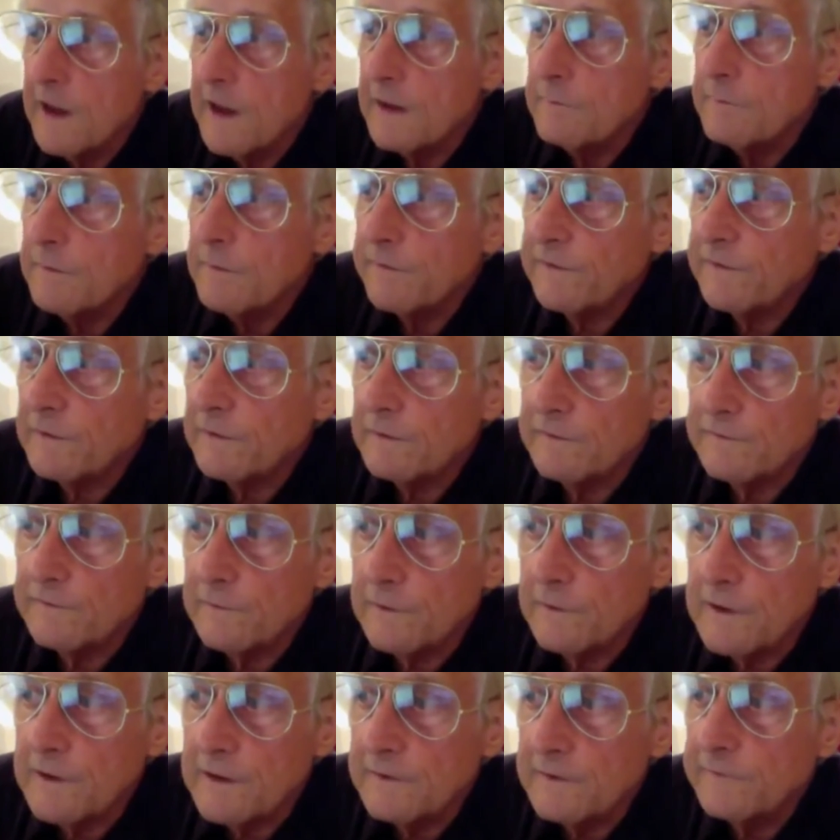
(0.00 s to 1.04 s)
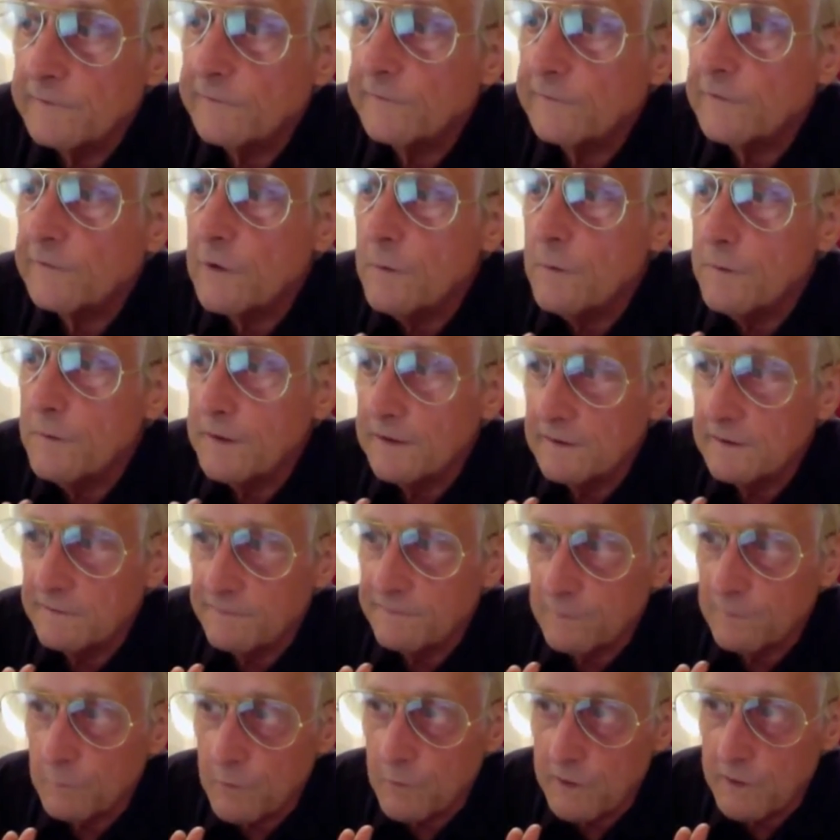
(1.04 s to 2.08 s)
and misunderstood in so many
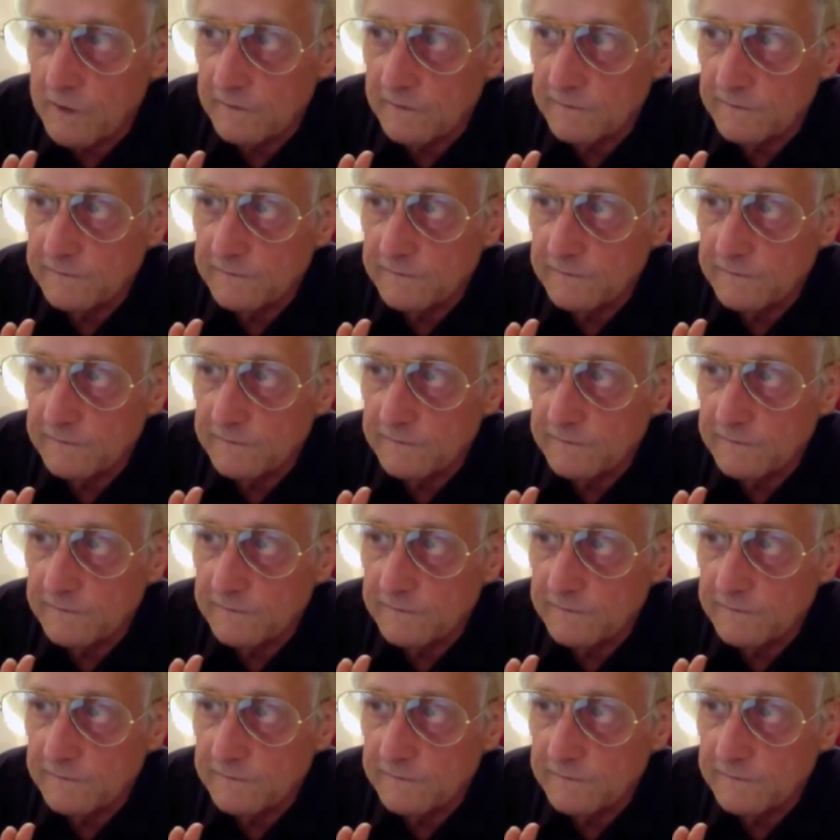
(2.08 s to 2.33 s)
different ways.